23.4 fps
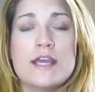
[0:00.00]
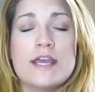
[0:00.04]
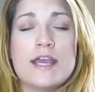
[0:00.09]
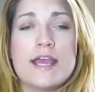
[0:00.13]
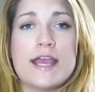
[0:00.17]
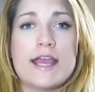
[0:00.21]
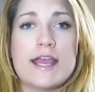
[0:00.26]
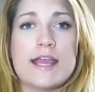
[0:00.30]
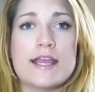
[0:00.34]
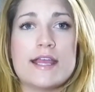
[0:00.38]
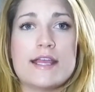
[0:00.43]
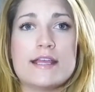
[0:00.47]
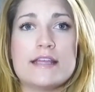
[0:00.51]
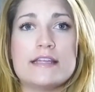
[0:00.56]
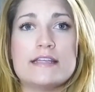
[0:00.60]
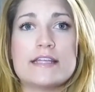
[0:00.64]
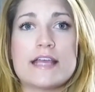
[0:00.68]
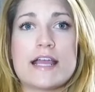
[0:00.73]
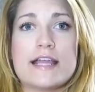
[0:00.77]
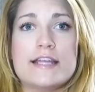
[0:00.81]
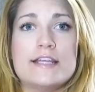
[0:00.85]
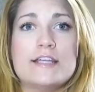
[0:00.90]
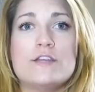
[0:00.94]
and
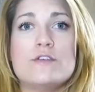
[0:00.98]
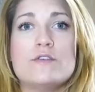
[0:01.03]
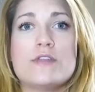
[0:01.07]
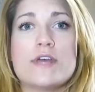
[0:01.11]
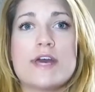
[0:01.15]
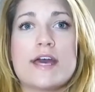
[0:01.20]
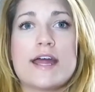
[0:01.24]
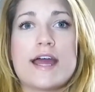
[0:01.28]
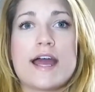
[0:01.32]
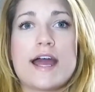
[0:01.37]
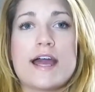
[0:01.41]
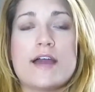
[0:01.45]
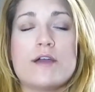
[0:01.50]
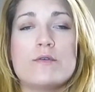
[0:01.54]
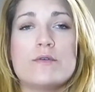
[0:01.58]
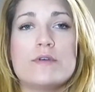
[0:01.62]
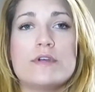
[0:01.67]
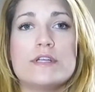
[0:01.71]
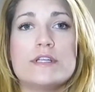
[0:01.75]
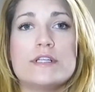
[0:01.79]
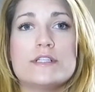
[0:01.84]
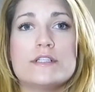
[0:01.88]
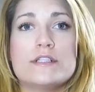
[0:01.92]
I knew that I
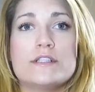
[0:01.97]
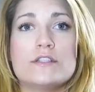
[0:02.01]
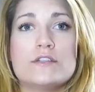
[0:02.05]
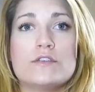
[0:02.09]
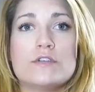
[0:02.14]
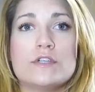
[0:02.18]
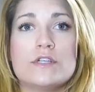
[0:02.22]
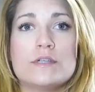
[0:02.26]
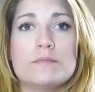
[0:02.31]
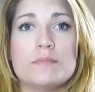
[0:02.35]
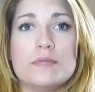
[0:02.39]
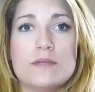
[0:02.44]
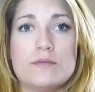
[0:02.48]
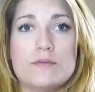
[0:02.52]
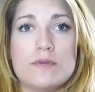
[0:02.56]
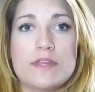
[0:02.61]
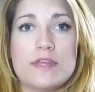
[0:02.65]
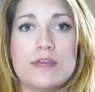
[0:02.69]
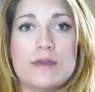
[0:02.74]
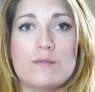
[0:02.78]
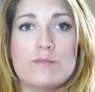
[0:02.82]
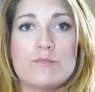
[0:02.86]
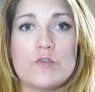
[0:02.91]
was going to be with
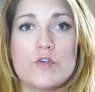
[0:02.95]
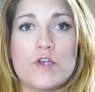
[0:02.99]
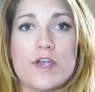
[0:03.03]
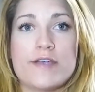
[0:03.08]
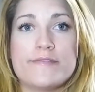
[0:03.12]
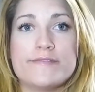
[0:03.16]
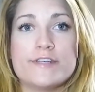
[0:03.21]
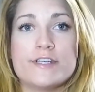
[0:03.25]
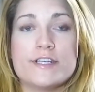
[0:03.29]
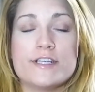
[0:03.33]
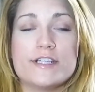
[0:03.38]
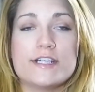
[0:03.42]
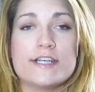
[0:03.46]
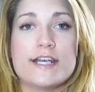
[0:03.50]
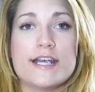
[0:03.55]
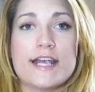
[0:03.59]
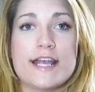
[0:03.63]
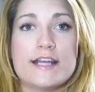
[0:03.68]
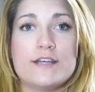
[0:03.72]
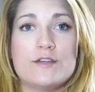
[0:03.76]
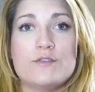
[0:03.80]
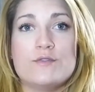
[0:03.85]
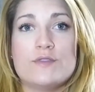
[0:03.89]
him forever.
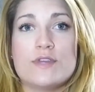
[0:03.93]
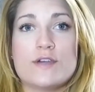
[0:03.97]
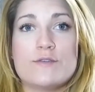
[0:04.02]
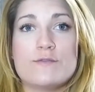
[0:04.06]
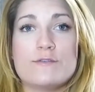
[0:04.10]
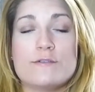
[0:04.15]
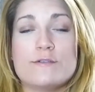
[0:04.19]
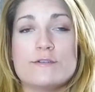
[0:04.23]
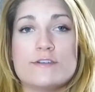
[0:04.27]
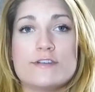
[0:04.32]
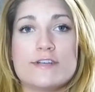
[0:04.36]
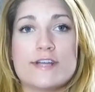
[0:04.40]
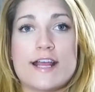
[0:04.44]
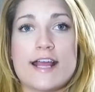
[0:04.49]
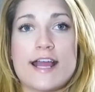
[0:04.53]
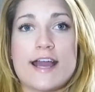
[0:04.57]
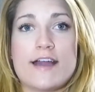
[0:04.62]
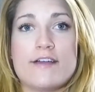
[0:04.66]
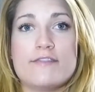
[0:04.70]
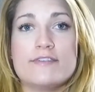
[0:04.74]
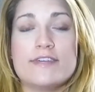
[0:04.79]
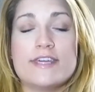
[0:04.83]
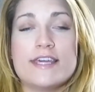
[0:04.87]
I knew that we were going to
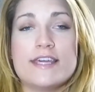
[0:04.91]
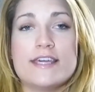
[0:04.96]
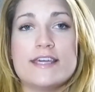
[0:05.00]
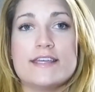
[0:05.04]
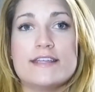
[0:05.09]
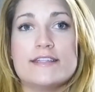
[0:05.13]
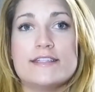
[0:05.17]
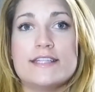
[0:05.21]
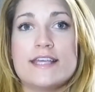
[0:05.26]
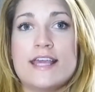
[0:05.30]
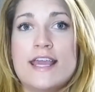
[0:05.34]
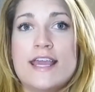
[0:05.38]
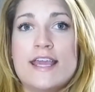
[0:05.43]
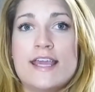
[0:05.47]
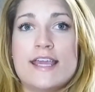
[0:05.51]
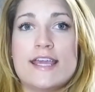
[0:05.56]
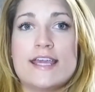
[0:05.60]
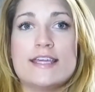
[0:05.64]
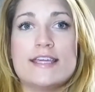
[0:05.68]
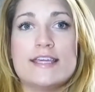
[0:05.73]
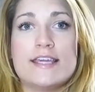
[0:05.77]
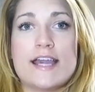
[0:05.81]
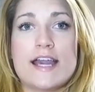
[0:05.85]
have kids
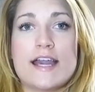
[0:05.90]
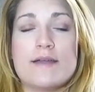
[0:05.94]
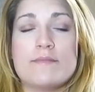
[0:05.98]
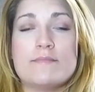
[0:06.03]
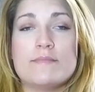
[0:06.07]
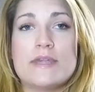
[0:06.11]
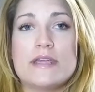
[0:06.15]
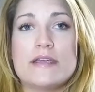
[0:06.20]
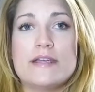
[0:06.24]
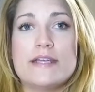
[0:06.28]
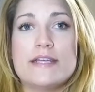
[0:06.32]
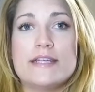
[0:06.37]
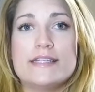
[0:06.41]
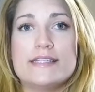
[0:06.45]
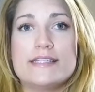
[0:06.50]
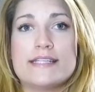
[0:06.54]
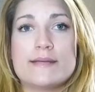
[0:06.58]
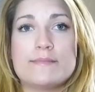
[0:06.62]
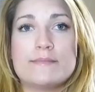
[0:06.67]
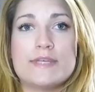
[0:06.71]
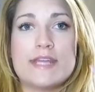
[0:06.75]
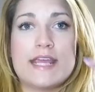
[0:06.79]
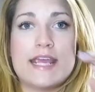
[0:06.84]
and get married
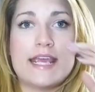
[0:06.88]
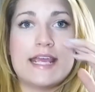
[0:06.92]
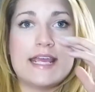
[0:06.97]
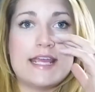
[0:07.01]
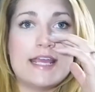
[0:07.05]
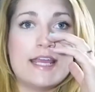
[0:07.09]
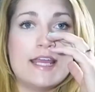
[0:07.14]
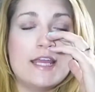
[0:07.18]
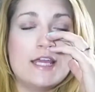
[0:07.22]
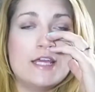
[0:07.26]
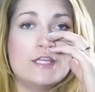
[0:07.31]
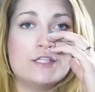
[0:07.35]
someday.